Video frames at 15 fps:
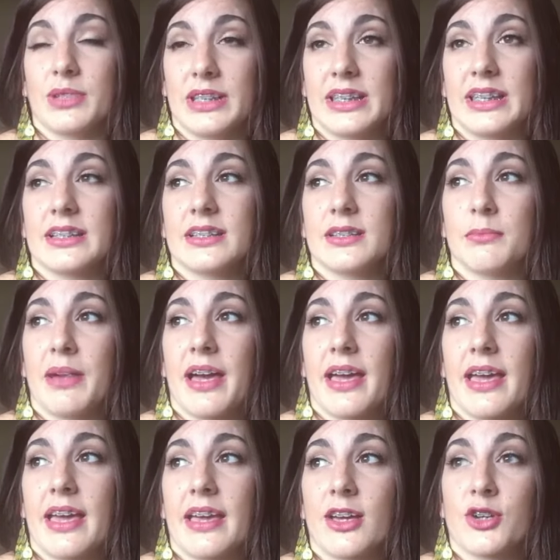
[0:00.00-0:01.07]
really into
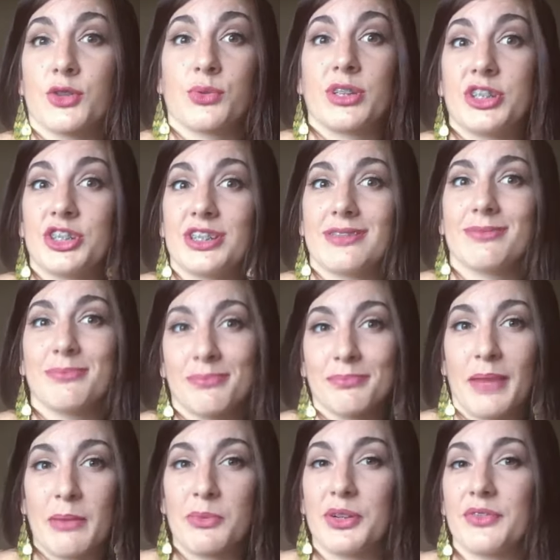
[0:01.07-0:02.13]
my
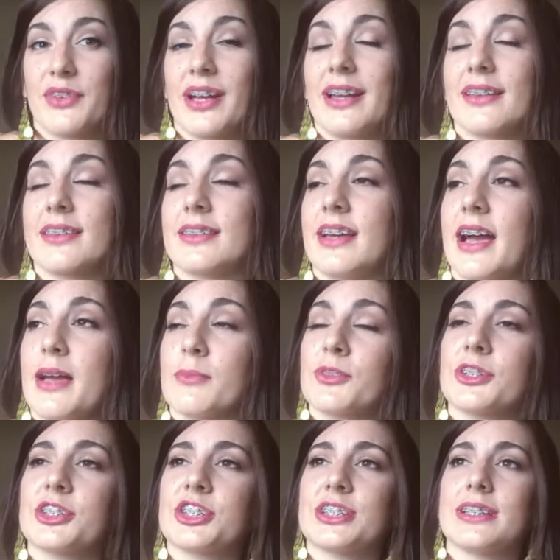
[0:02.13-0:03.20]
boyfriend at the time,
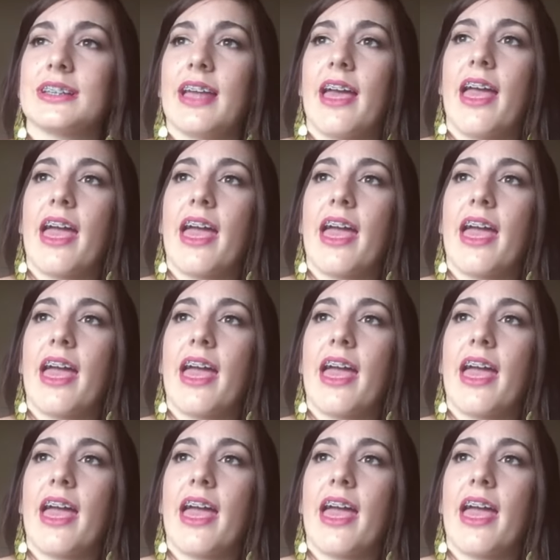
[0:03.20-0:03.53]
Christian.